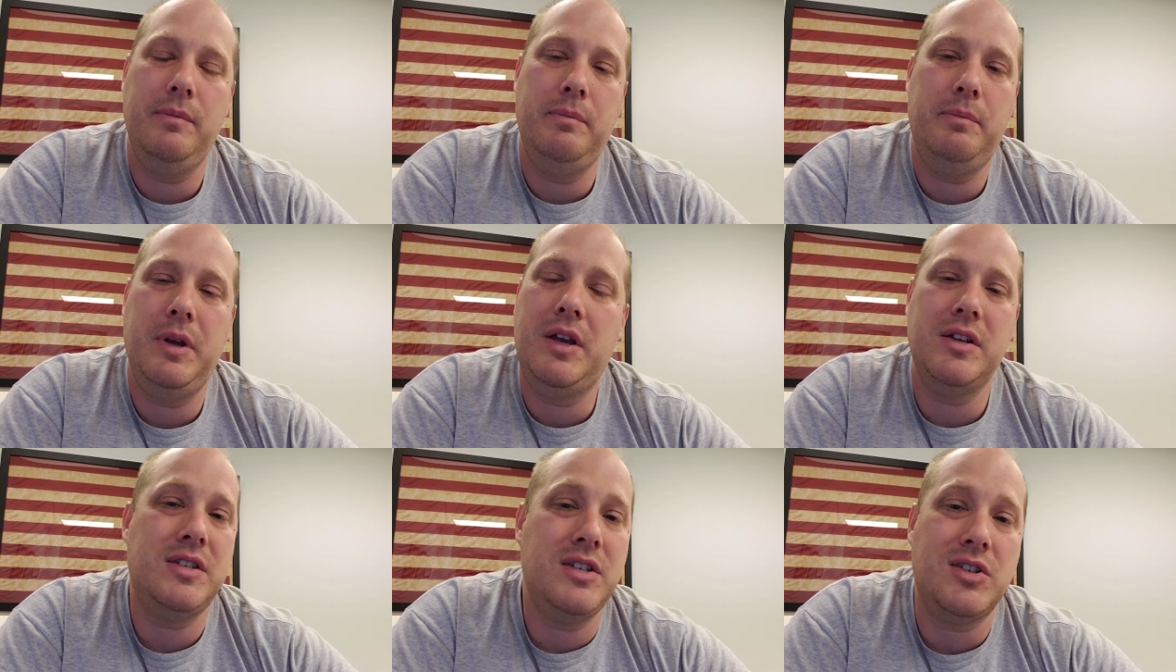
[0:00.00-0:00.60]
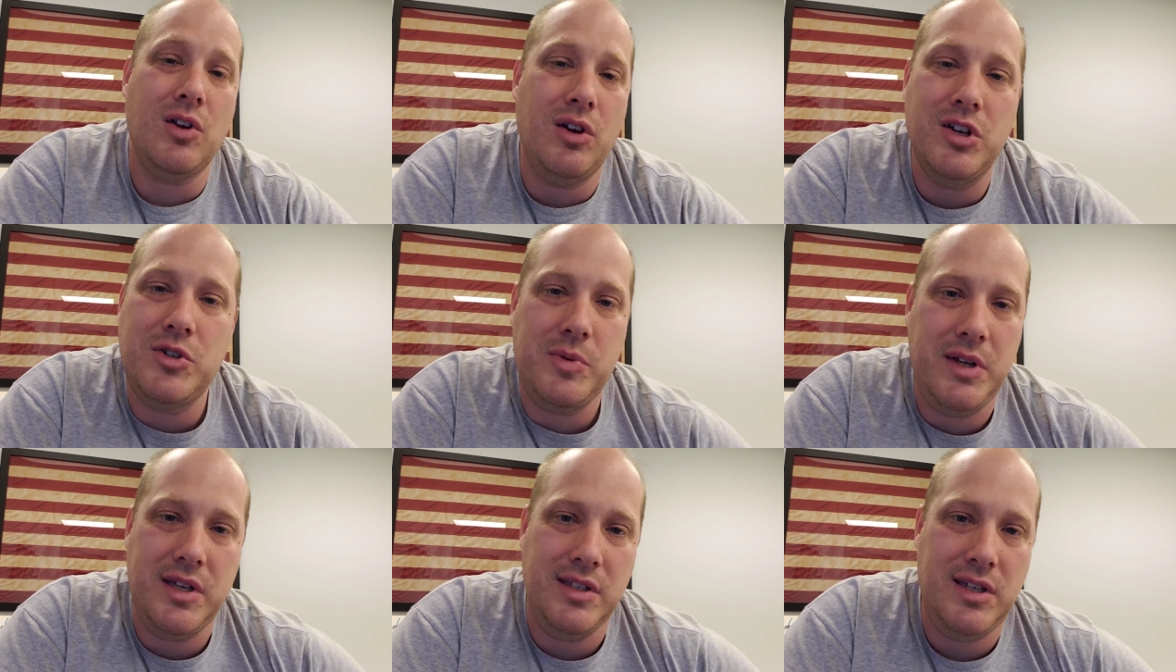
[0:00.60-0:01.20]
because as long as
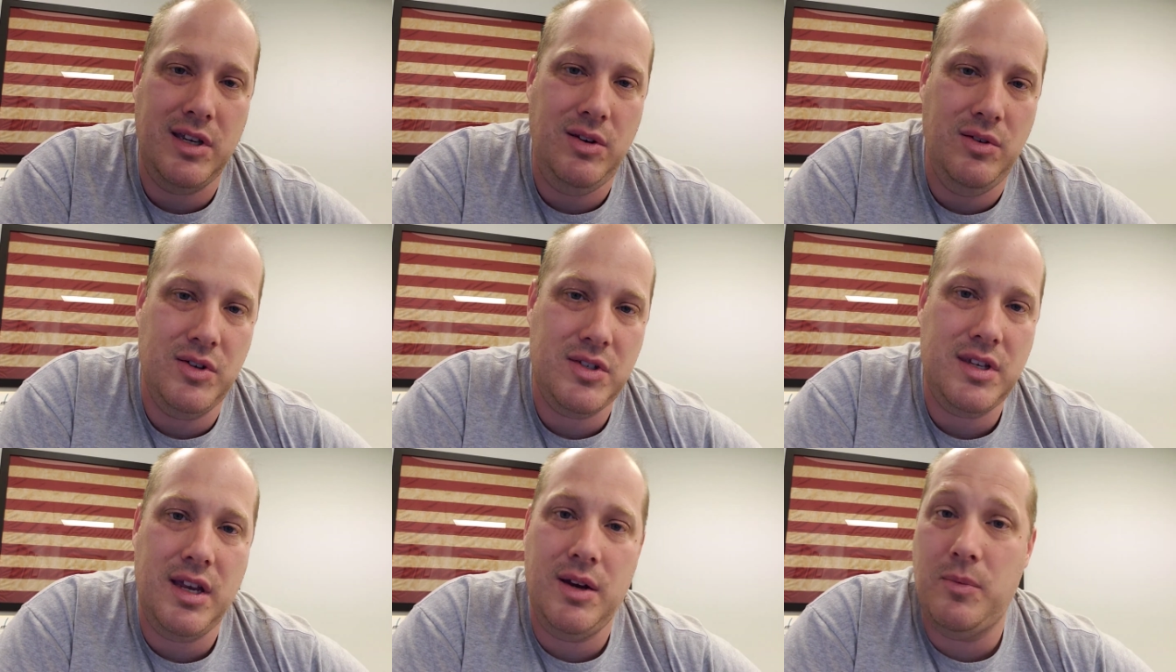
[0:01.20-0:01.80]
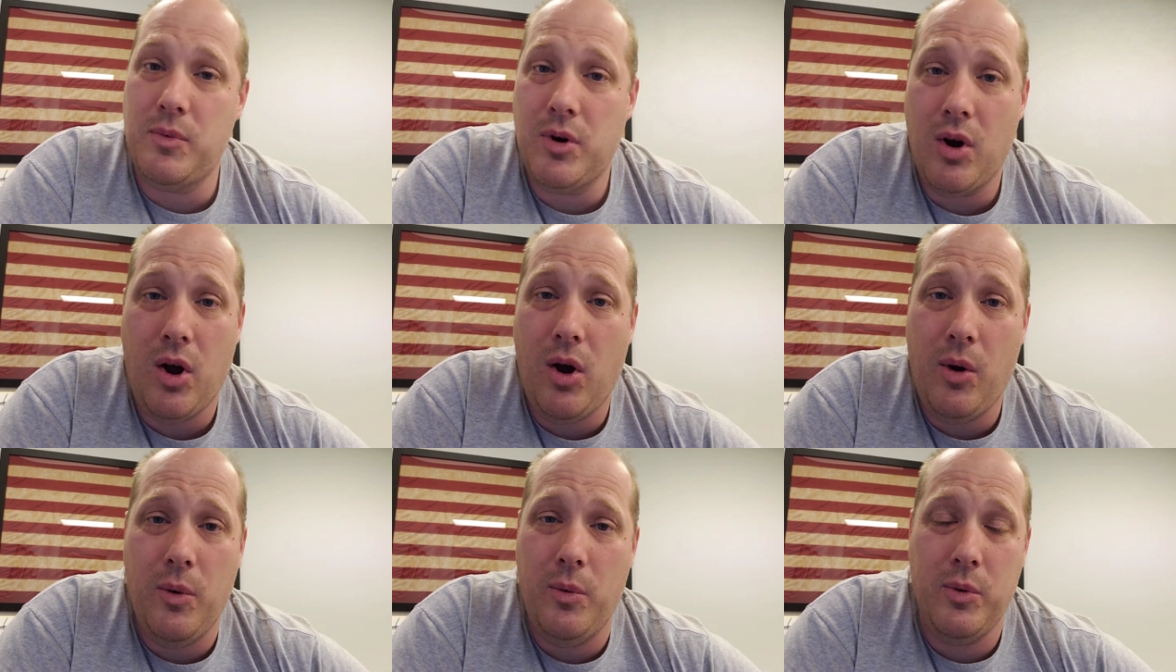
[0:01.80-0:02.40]
we continue to sin, we're
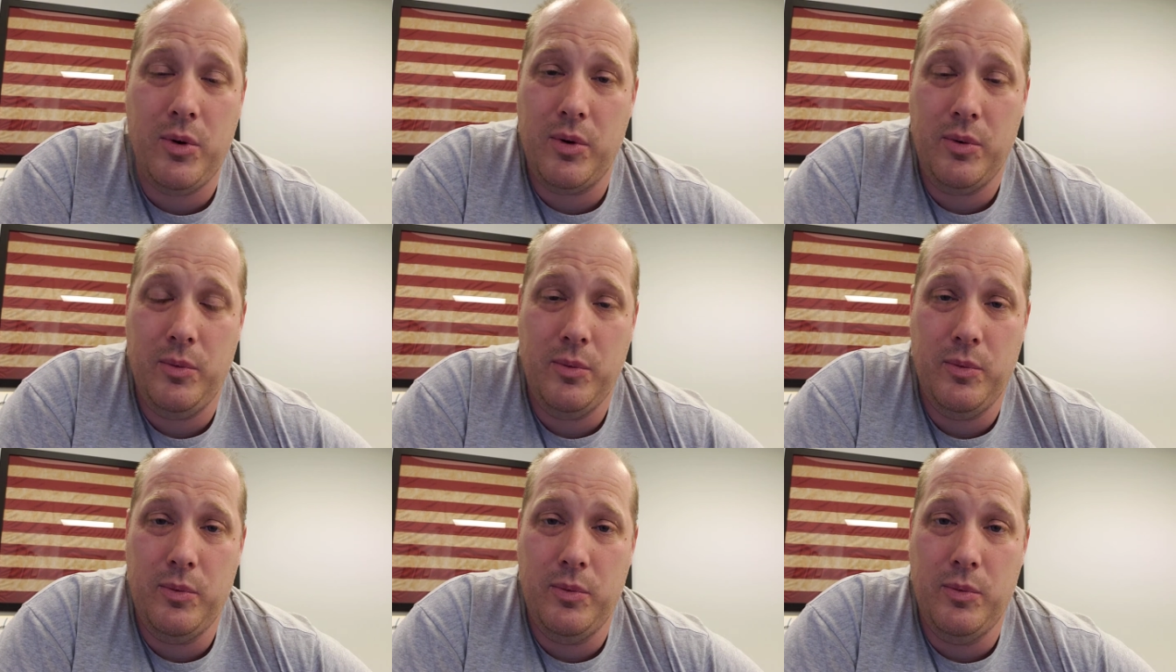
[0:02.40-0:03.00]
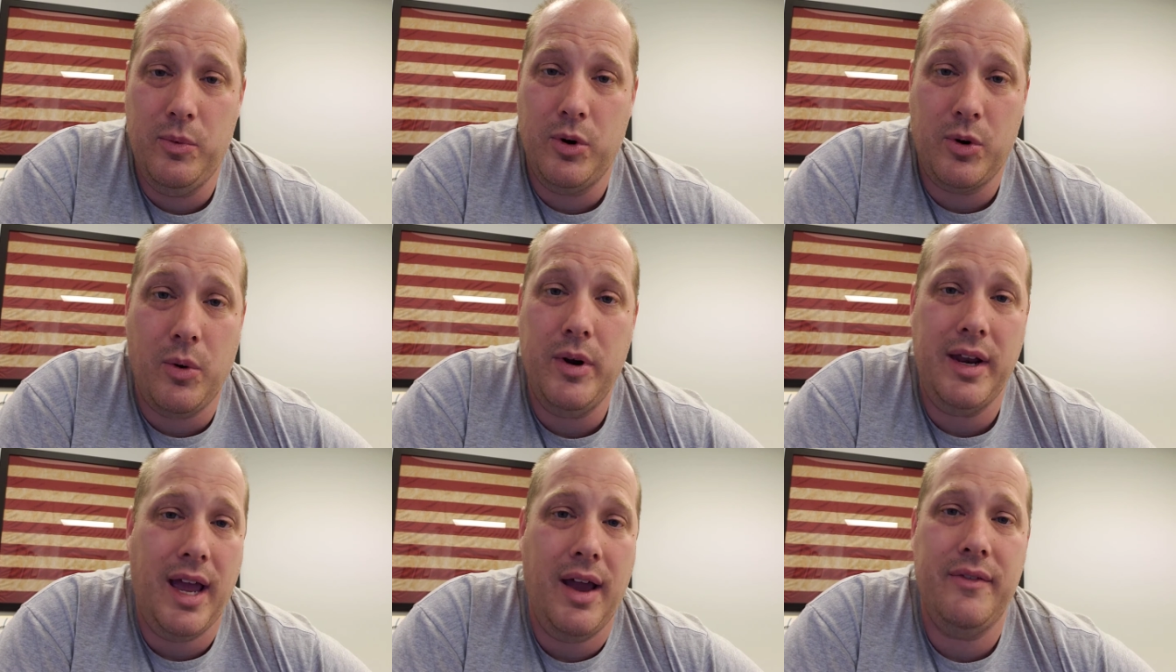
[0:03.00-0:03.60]
all we're, we're
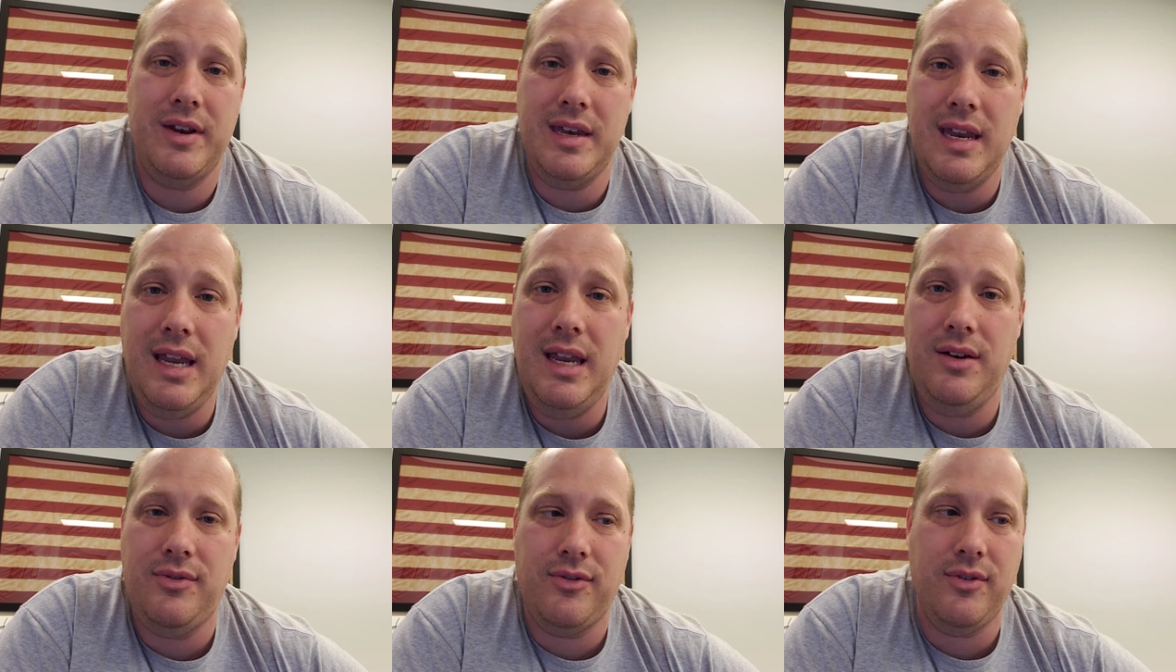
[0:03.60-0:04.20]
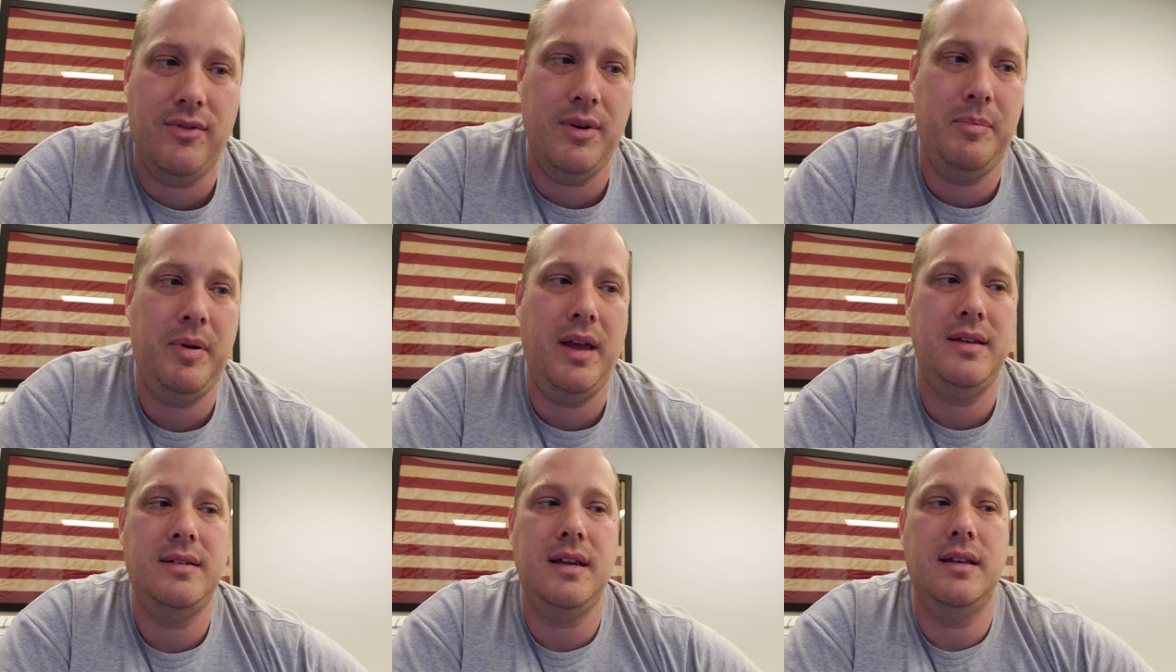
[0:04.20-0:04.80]
going to have a need for
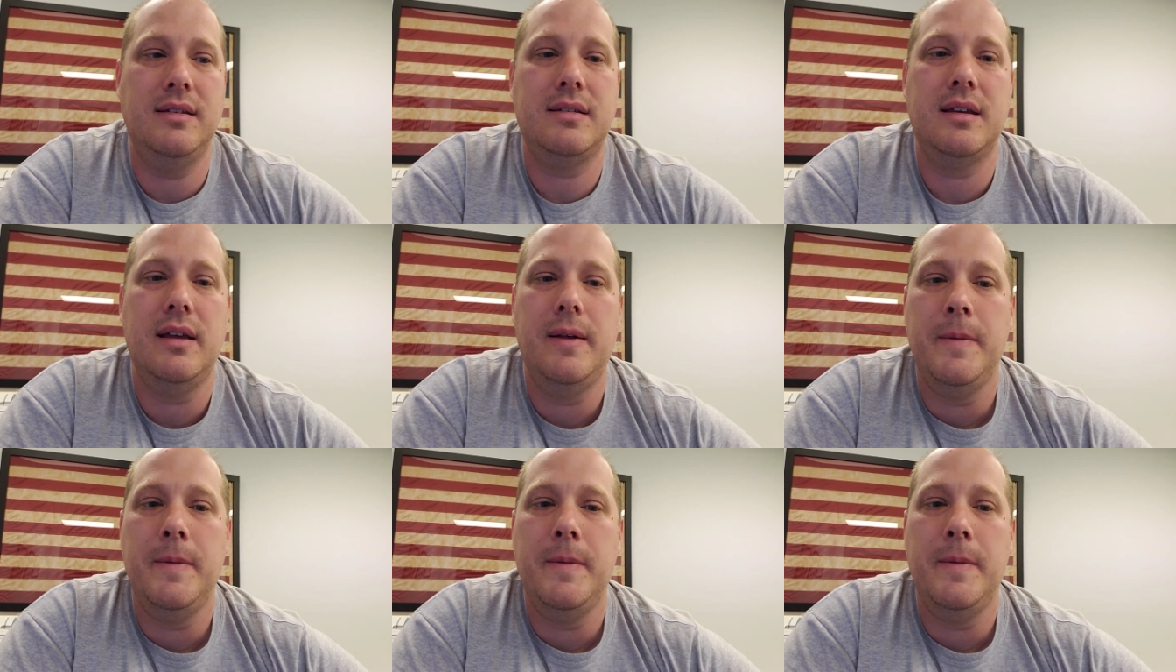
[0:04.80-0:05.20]
repentance.